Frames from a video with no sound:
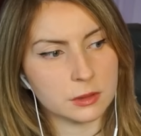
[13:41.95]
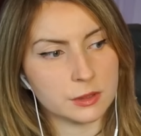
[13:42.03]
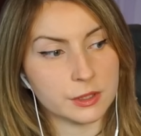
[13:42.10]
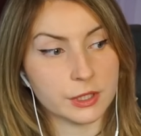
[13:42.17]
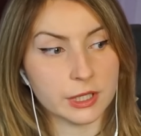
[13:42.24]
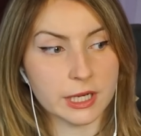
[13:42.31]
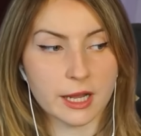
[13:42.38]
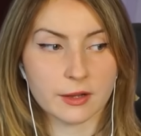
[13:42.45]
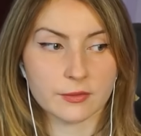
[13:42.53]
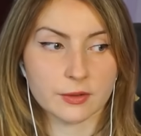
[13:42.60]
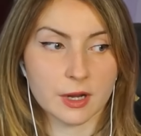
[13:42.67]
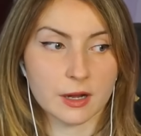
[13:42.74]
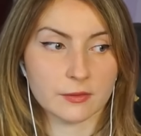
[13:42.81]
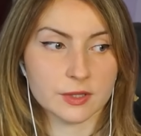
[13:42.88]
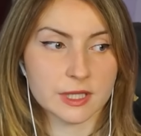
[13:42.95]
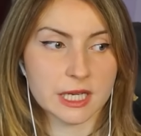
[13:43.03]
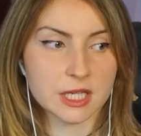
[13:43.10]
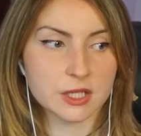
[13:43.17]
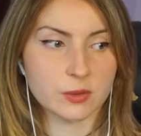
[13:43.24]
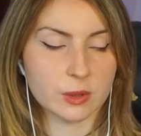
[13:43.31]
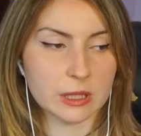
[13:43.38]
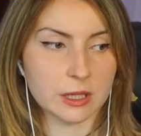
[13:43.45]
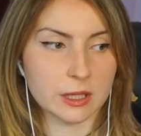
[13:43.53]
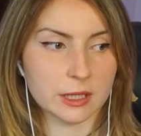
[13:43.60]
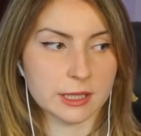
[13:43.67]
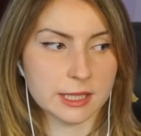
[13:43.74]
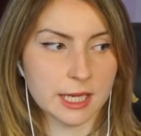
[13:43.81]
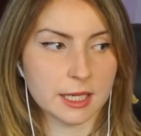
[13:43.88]
They're gonna have a conversation with her to
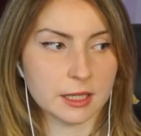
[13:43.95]
take